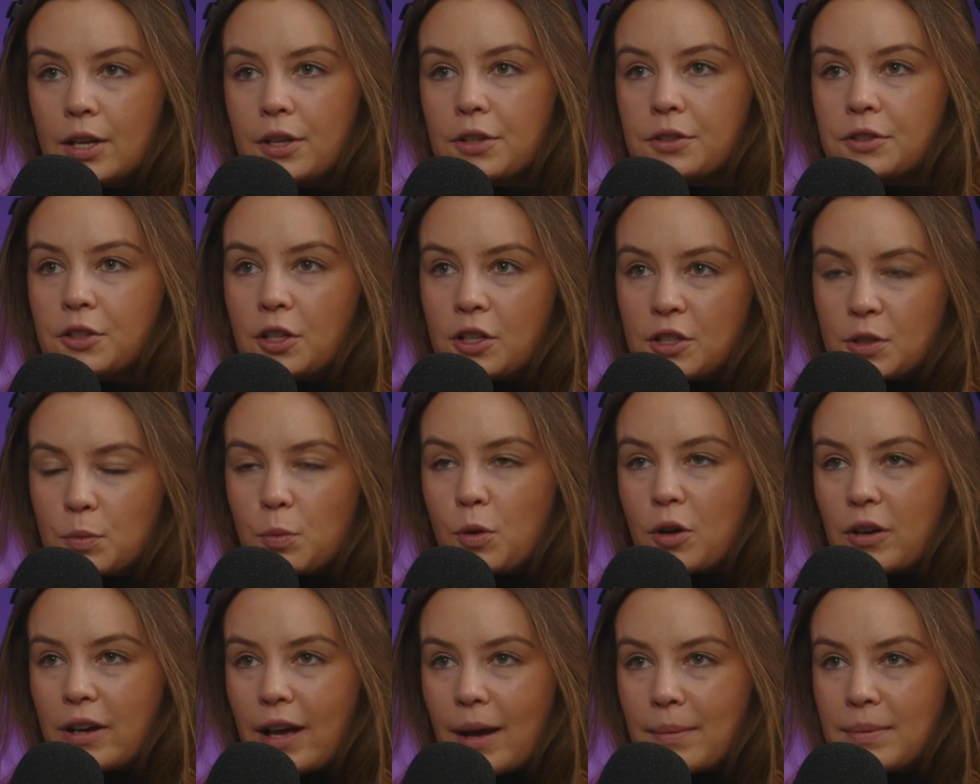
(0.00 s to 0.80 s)
So this
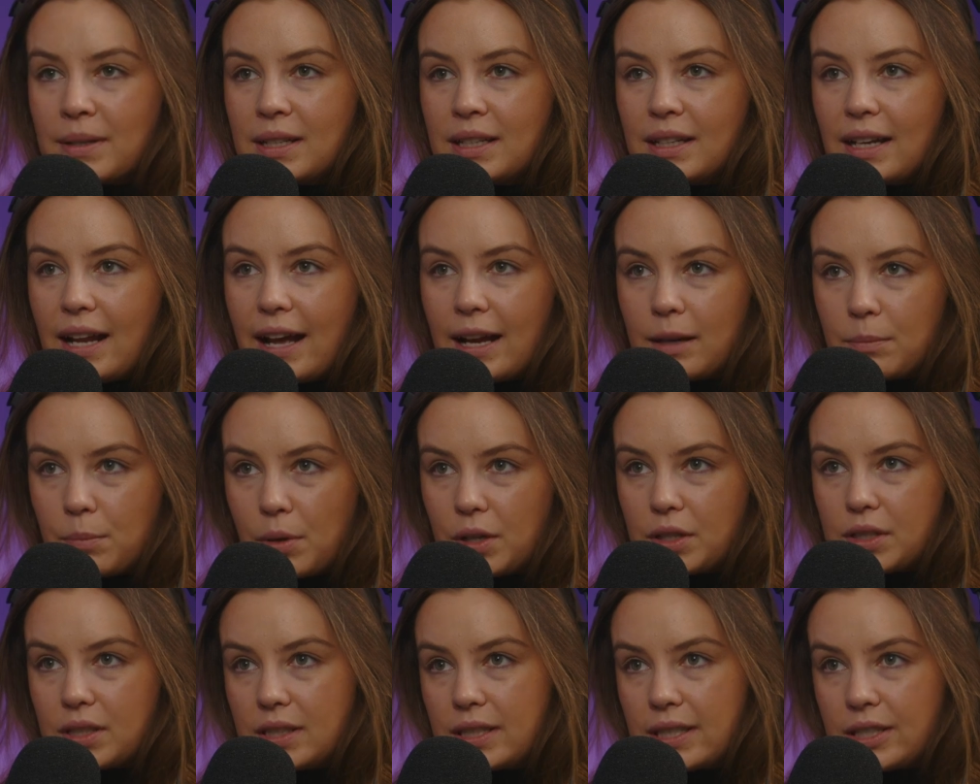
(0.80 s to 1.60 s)
war cabinet had
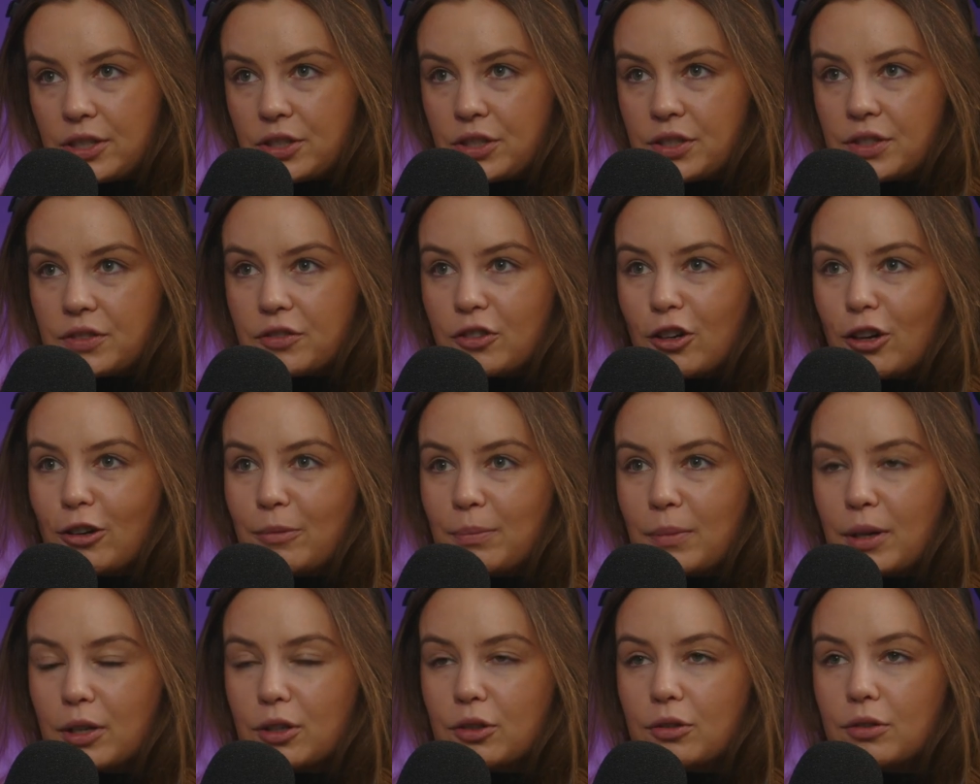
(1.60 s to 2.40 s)
politicians
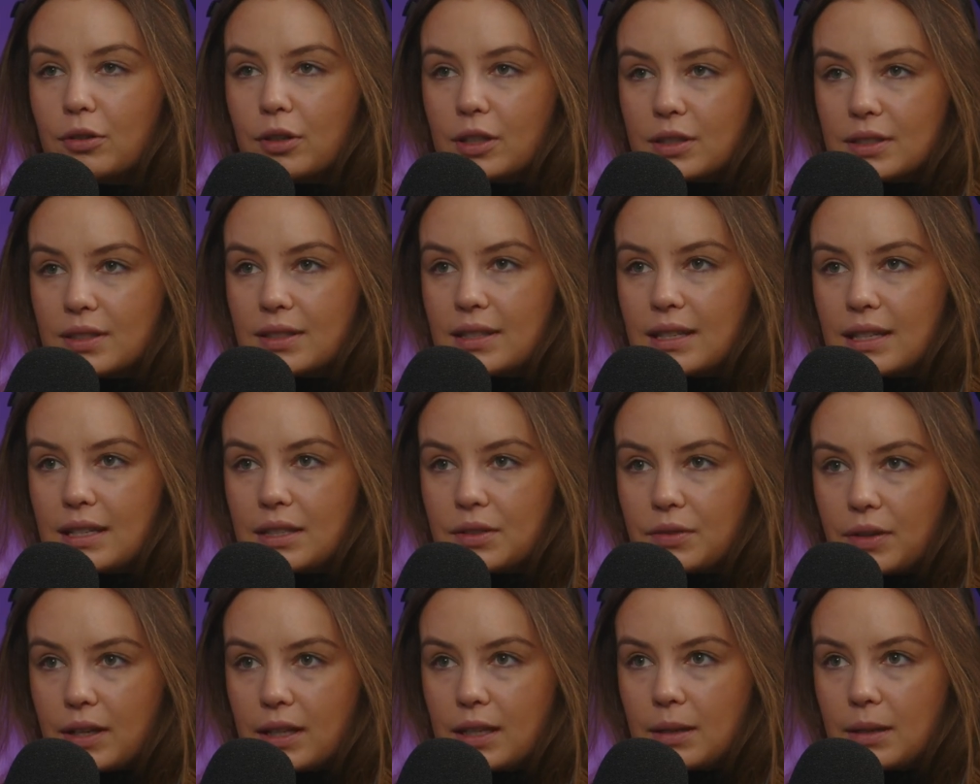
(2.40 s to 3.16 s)
from across the Israeli